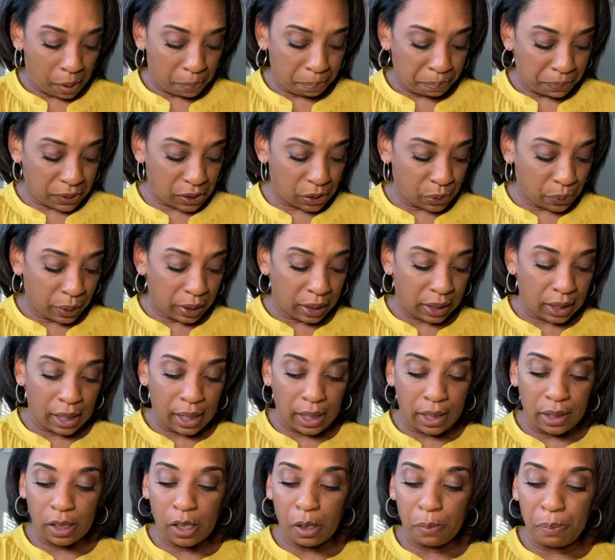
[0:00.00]
So
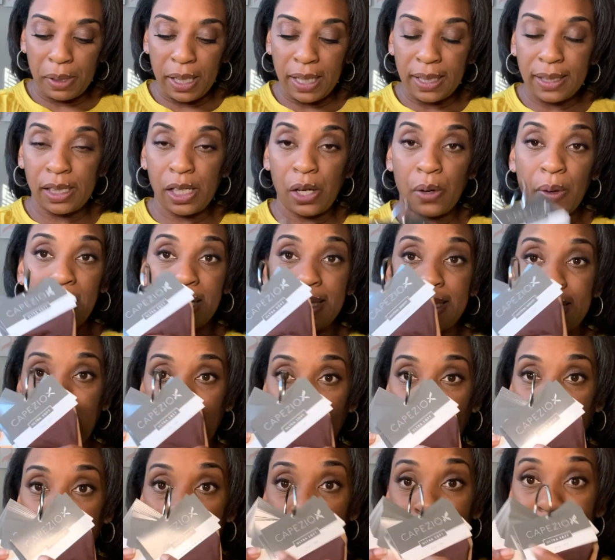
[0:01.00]
again, Capezio has
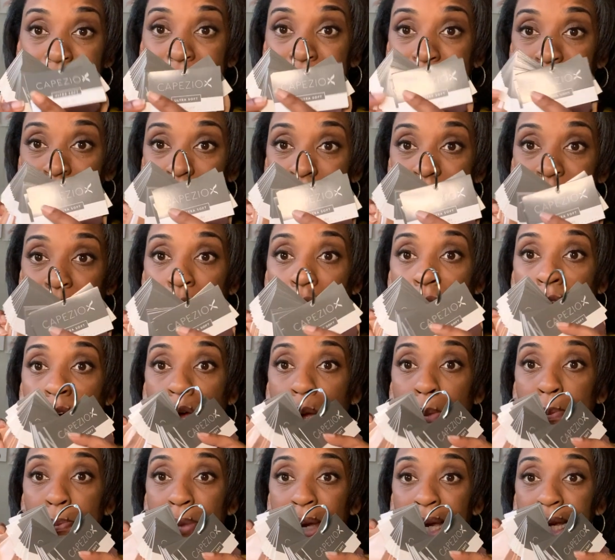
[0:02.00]
given us these
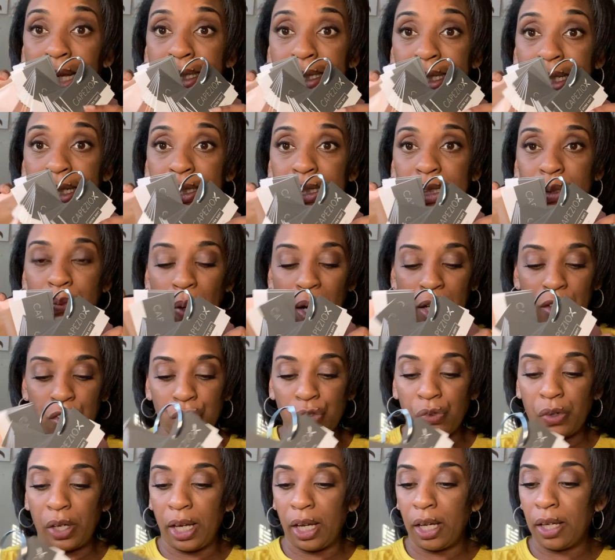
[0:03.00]
amazing swatch
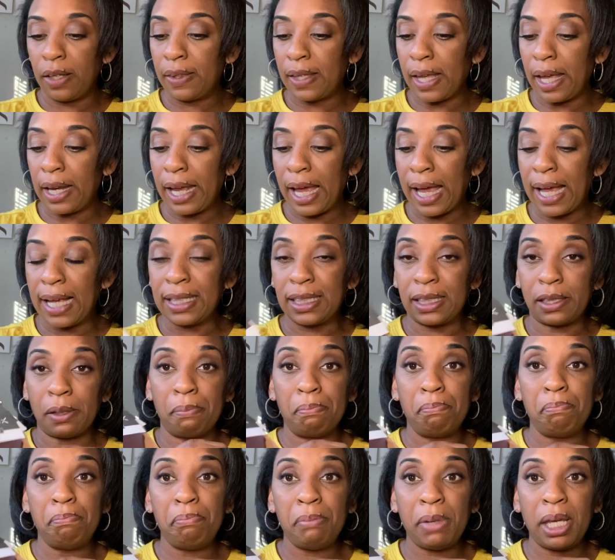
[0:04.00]
rings that has
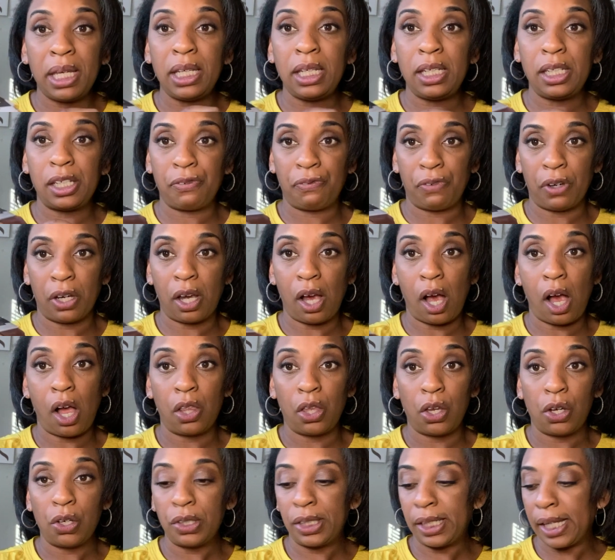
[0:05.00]
many different
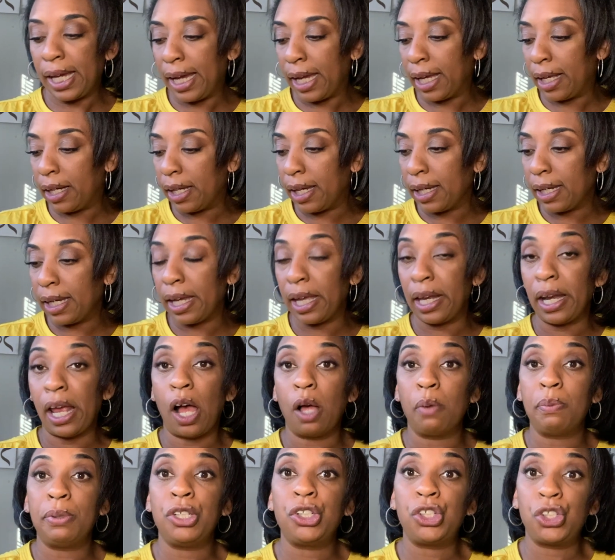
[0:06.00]
colors, and again, I'll
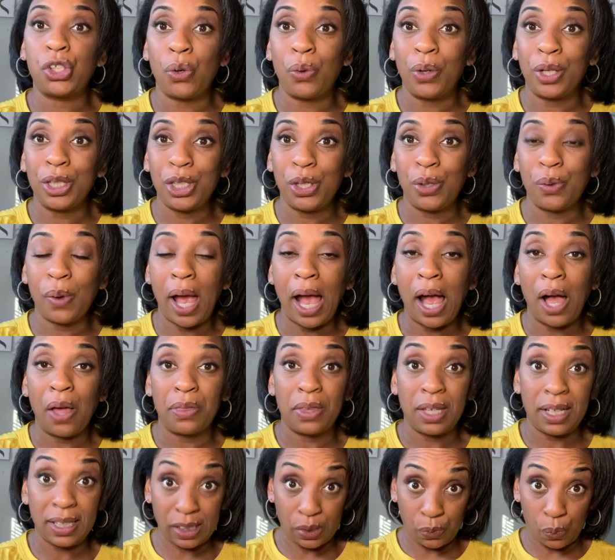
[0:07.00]
be showing you how
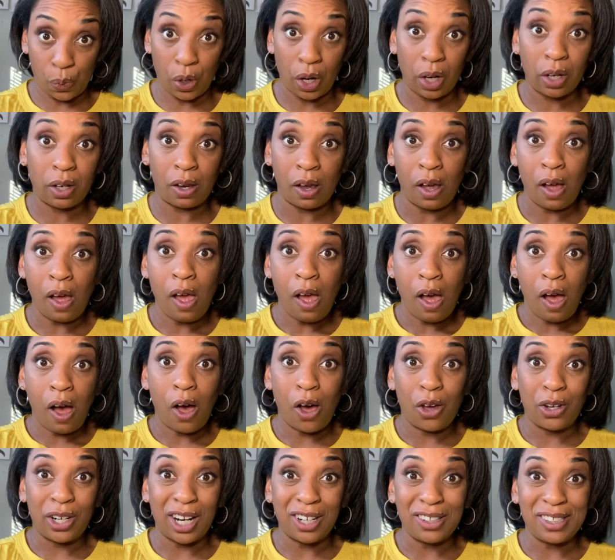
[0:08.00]
these work
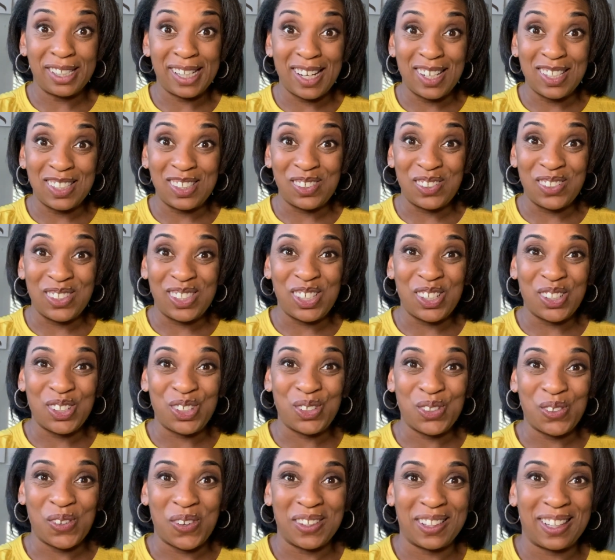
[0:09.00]
on our dancers here
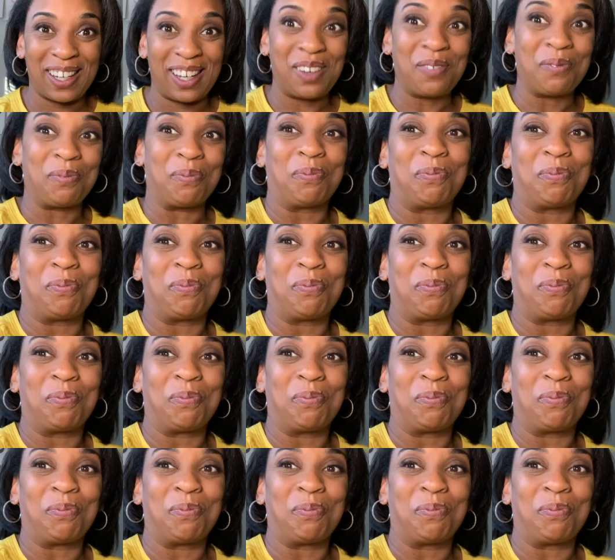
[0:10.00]
shortly.